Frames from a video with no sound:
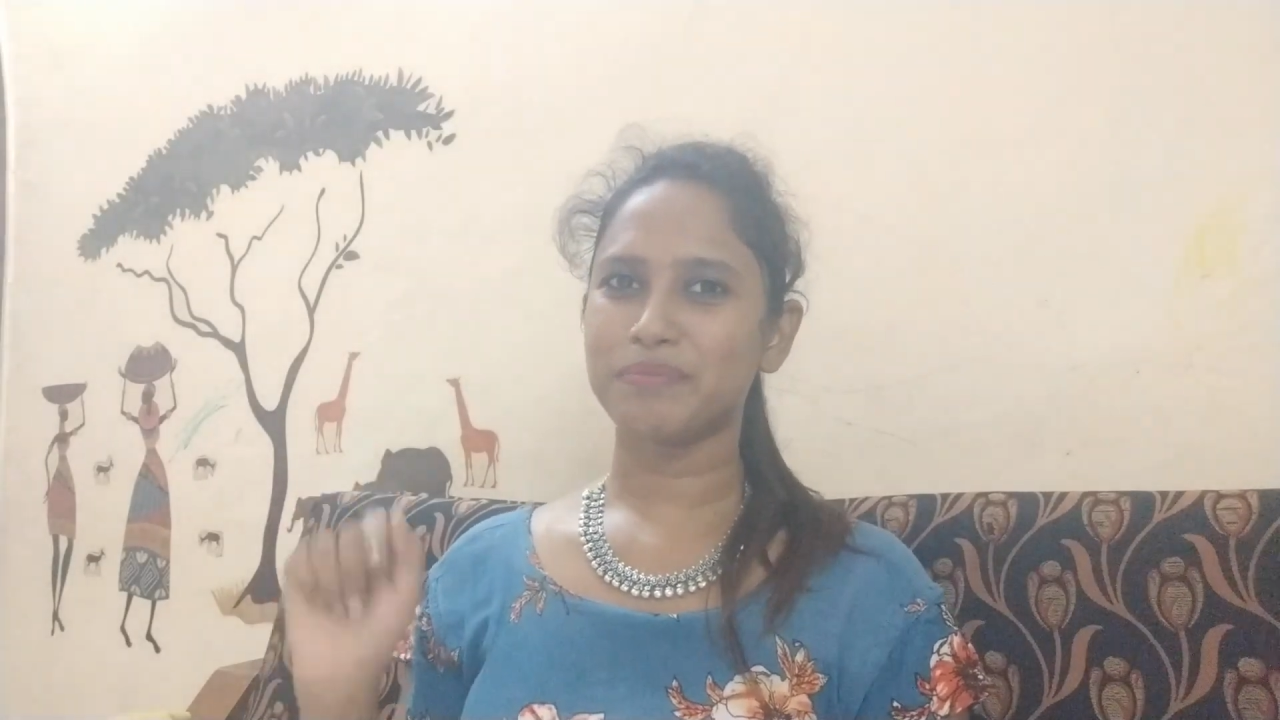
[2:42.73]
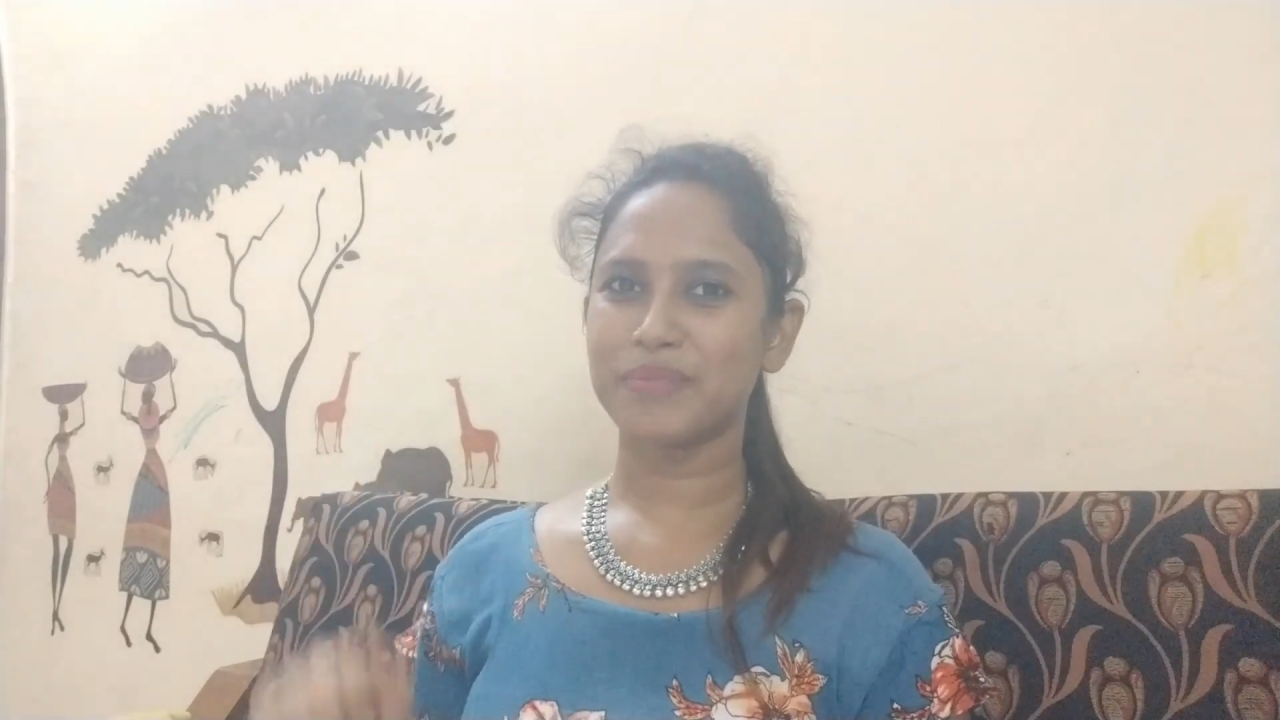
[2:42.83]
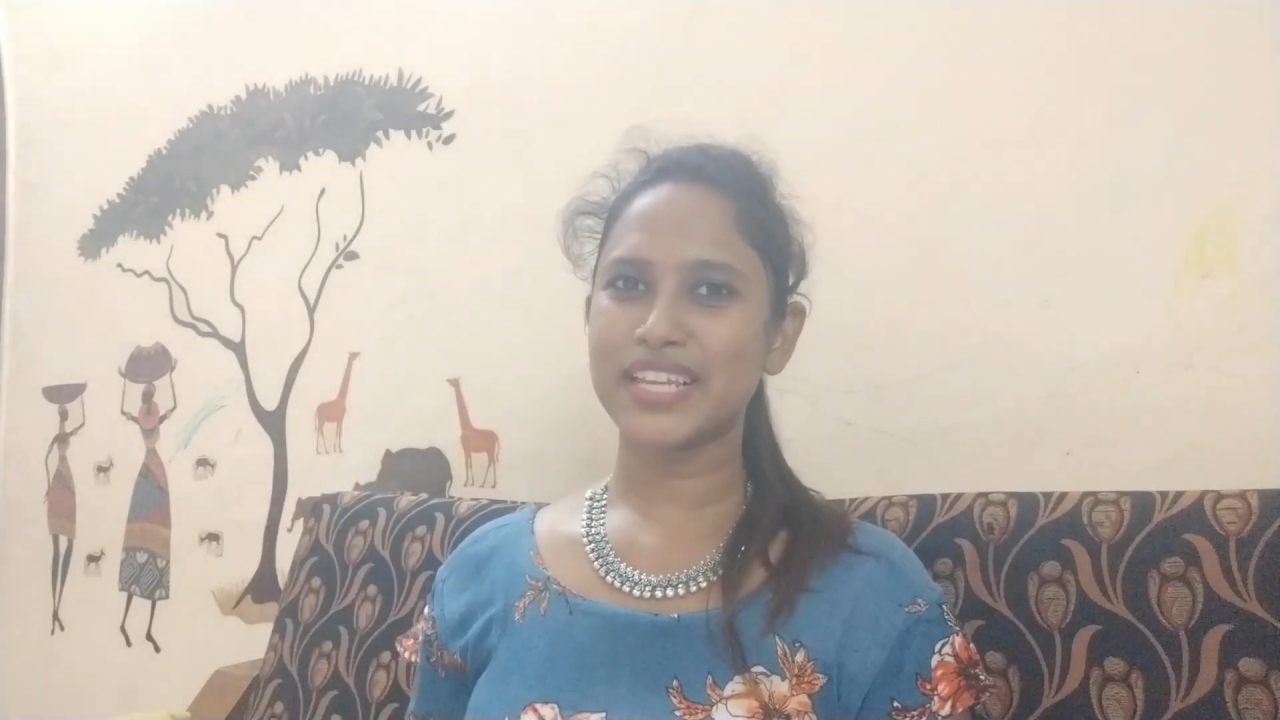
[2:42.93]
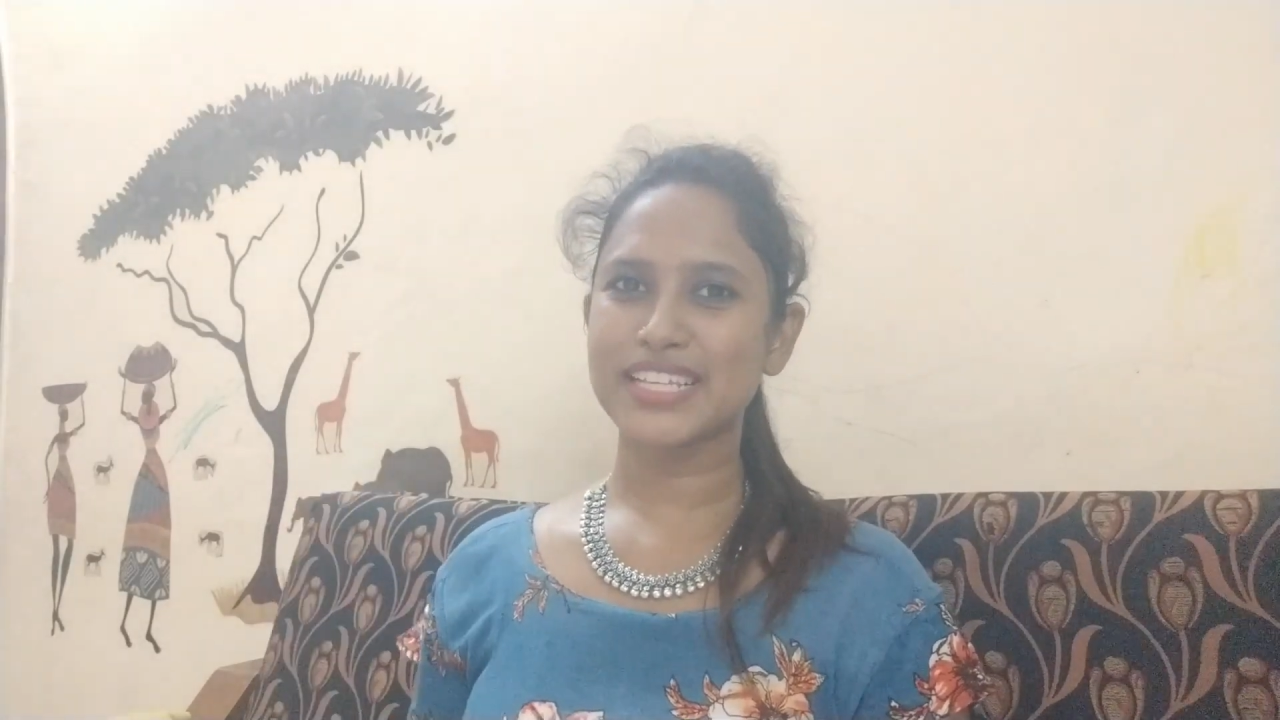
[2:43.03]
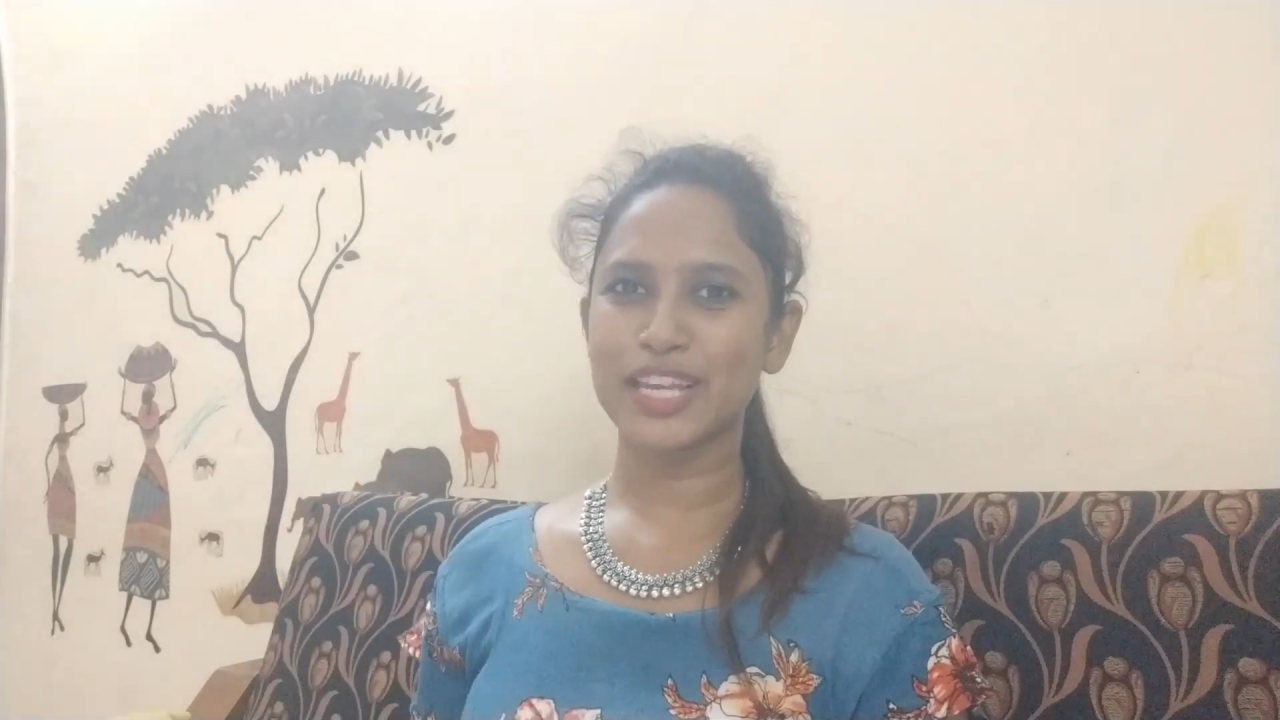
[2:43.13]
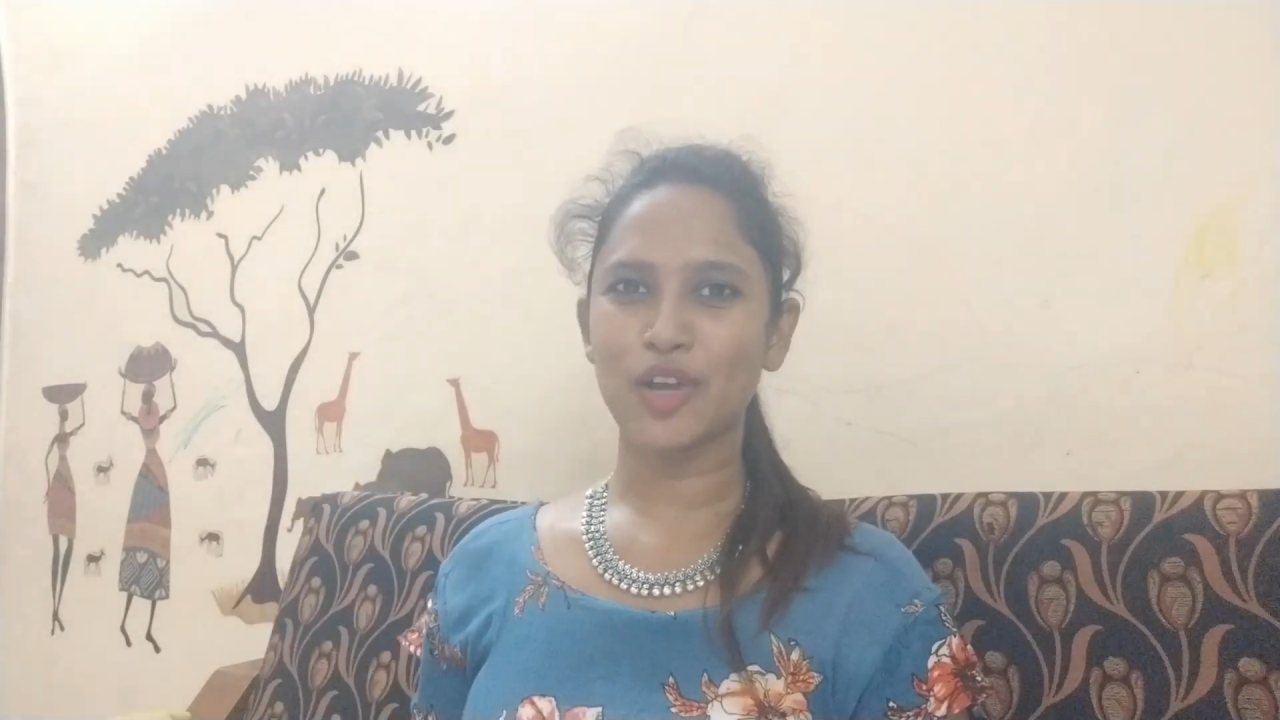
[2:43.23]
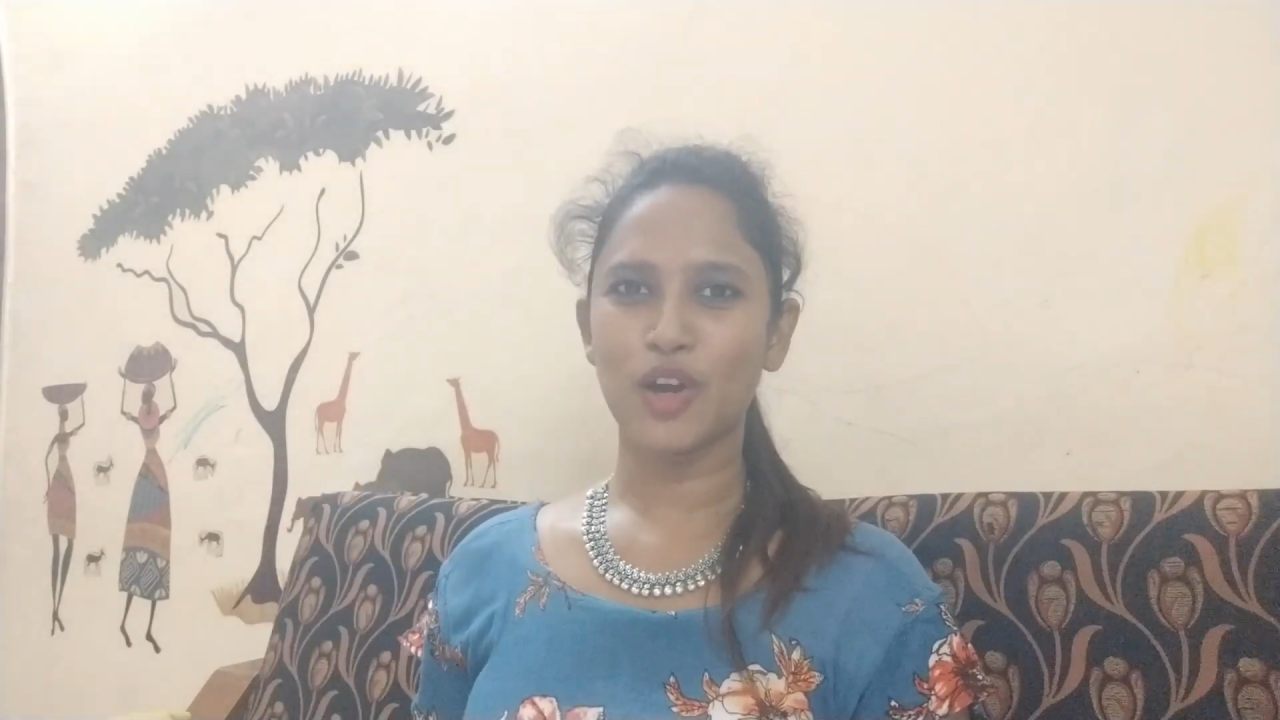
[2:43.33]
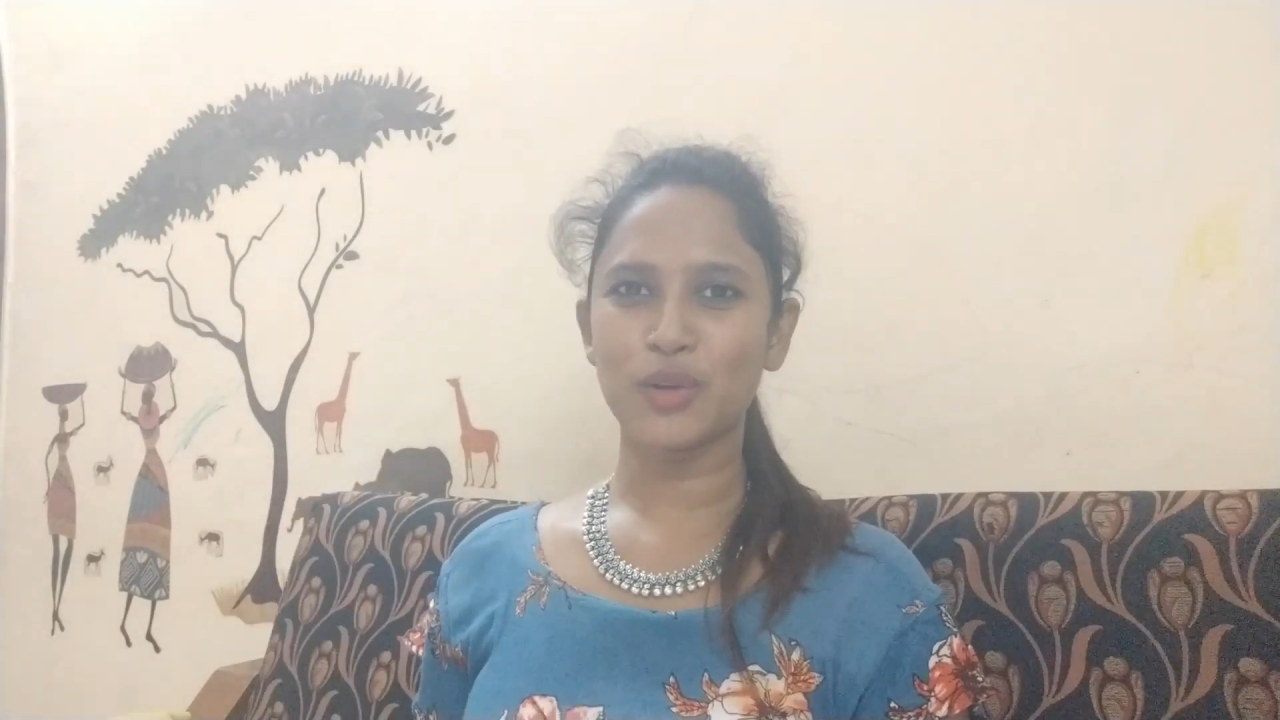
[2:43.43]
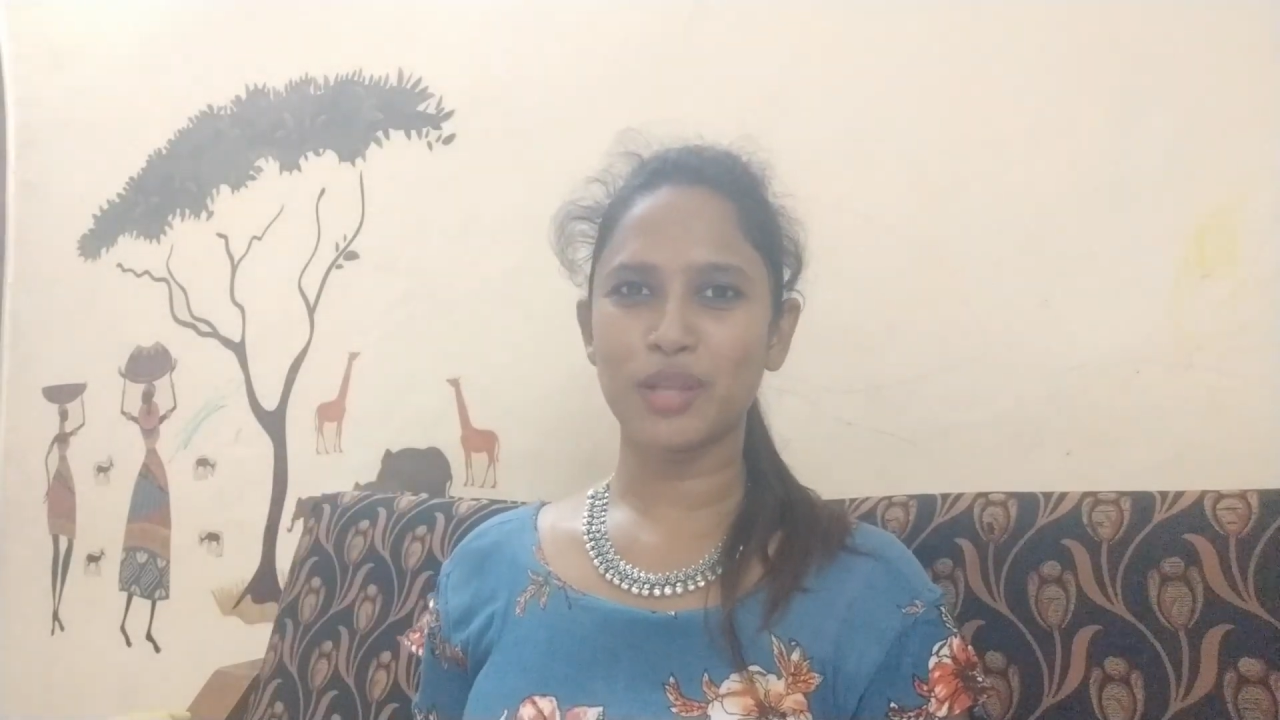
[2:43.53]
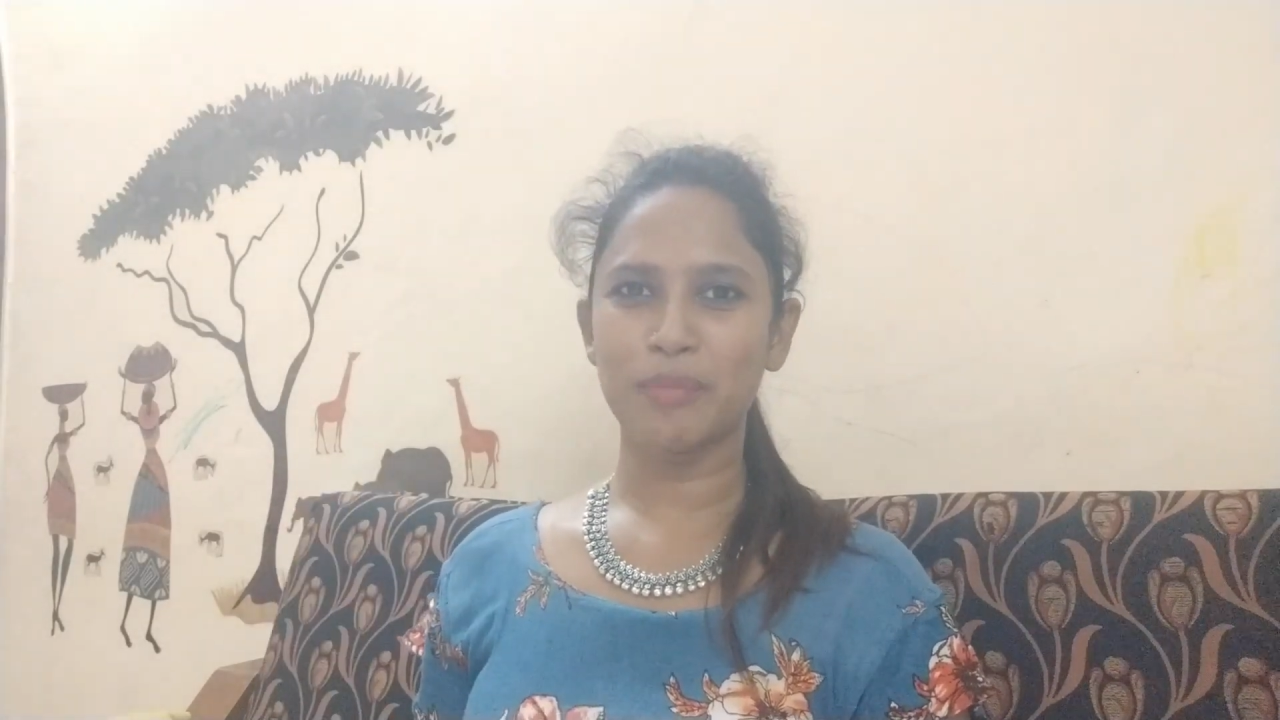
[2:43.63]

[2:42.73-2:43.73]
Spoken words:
please click on to the